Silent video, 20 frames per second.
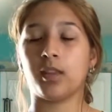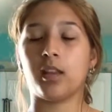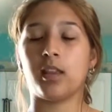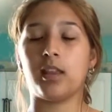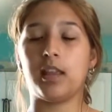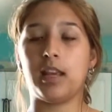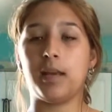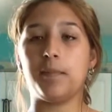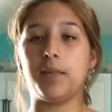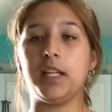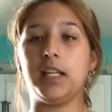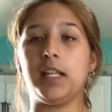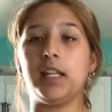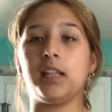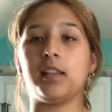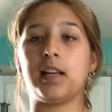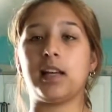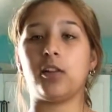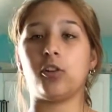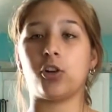them eating
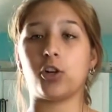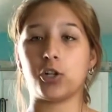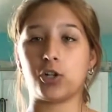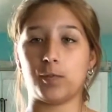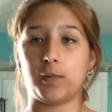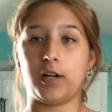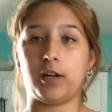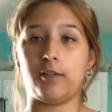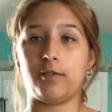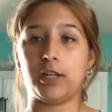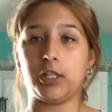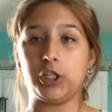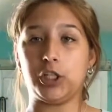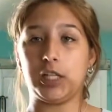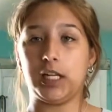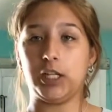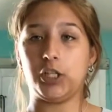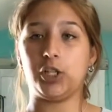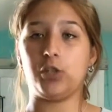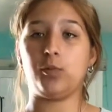that large amount of
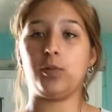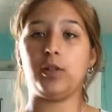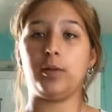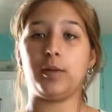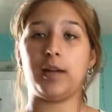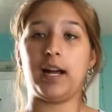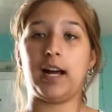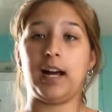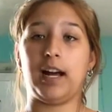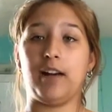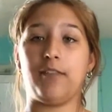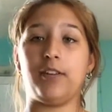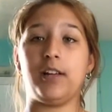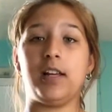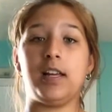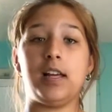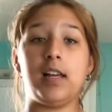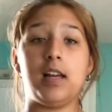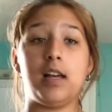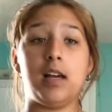vegetation, we would have
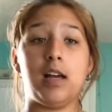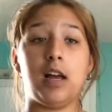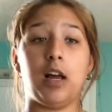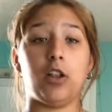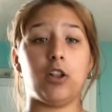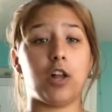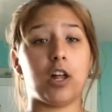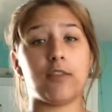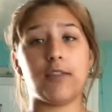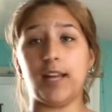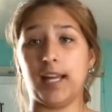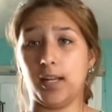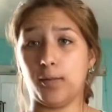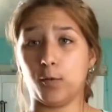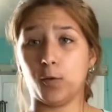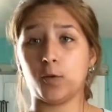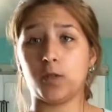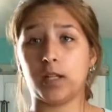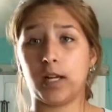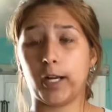a lot of
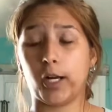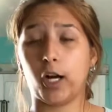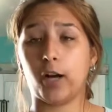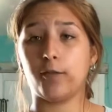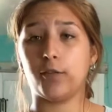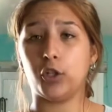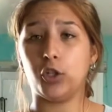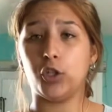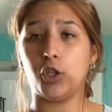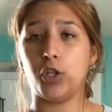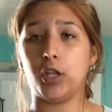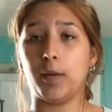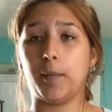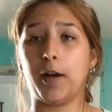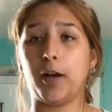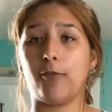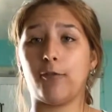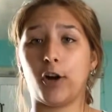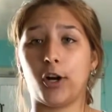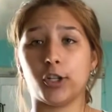animals die off due to the
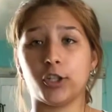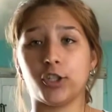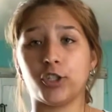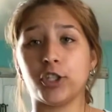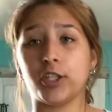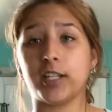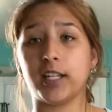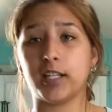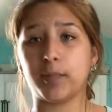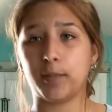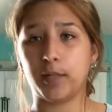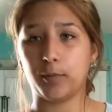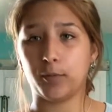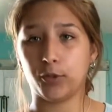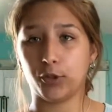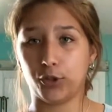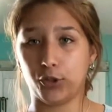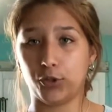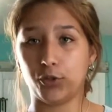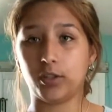amount of oxygen that's being
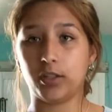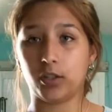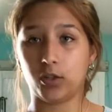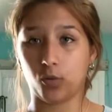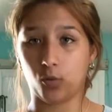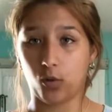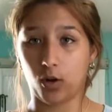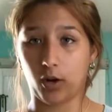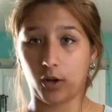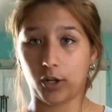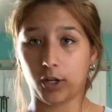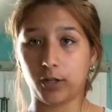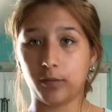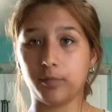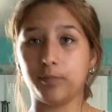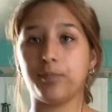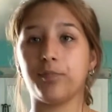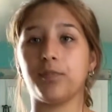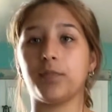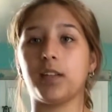produced in the water,
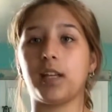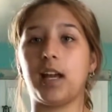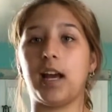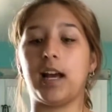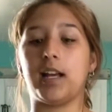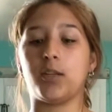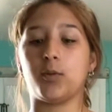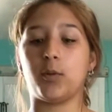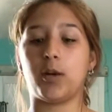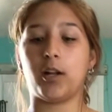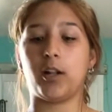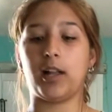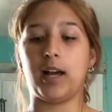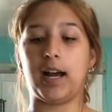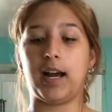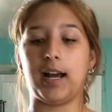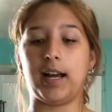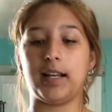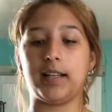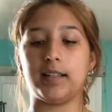as well
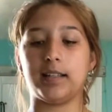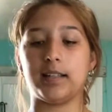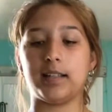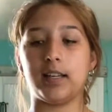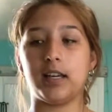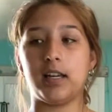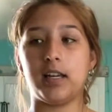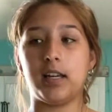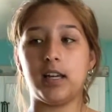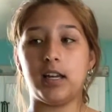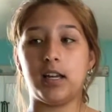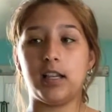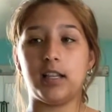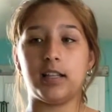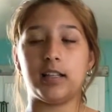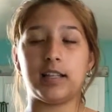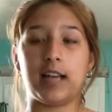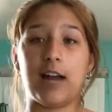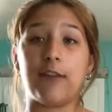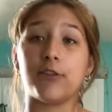as the
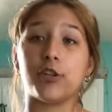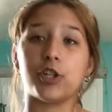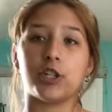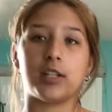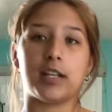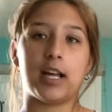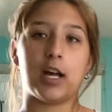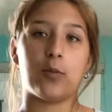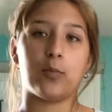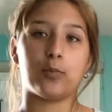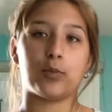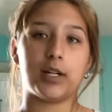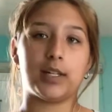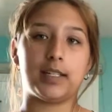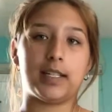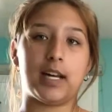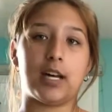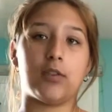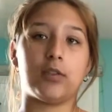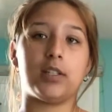scavengers. They help break
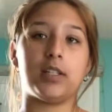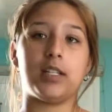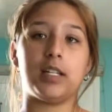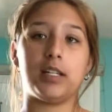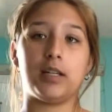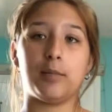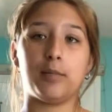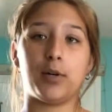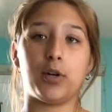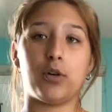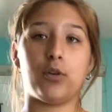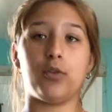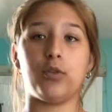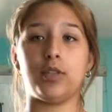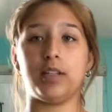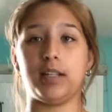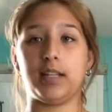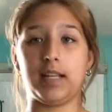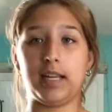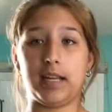down, decompose,
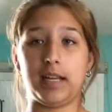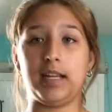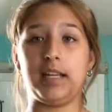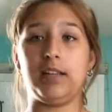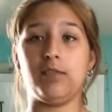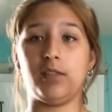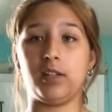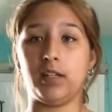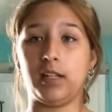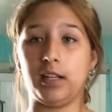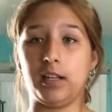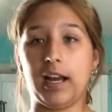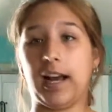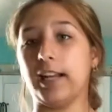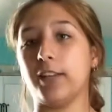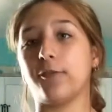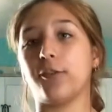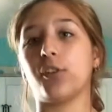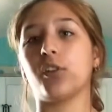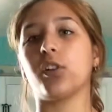and get it even as
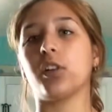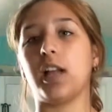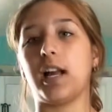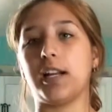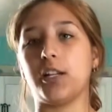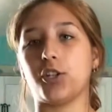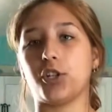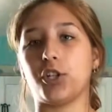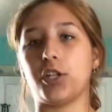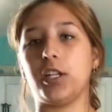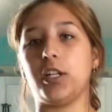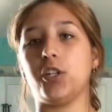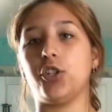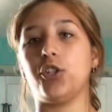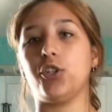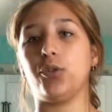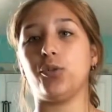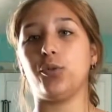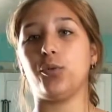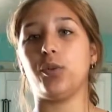fertilizer
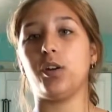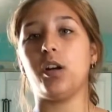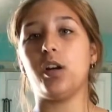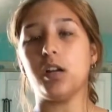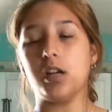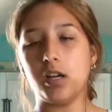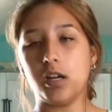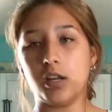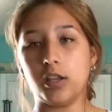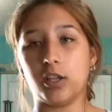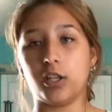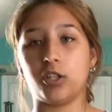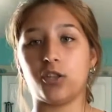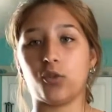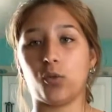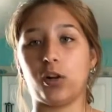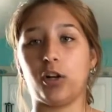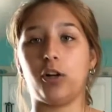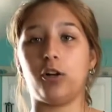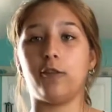into the
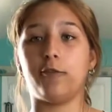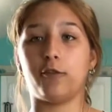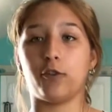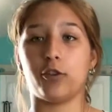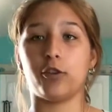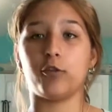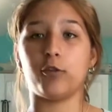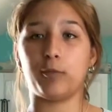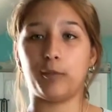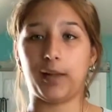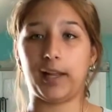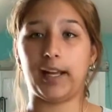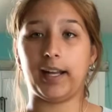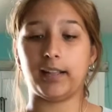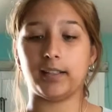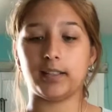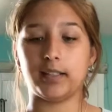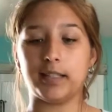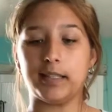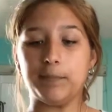soil for those
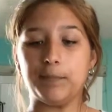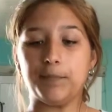plants.